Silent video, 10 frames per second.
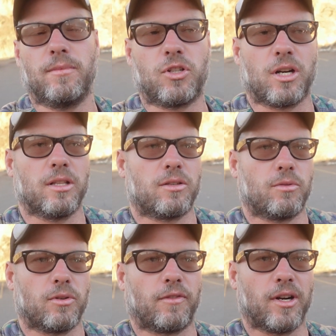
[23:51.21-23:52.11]
share this
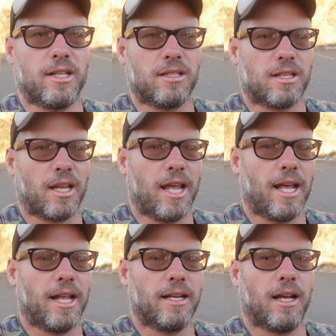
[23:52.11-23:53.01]
with your friends, and